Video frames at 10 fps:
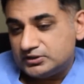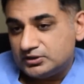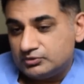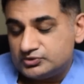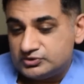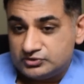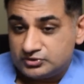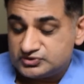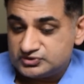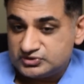You go into
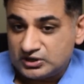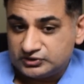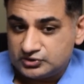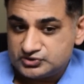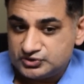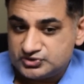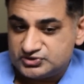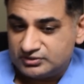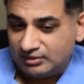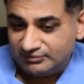you talk to neurosurgeons,
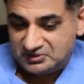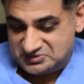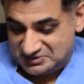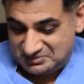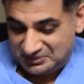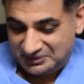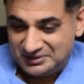and they're all very similar.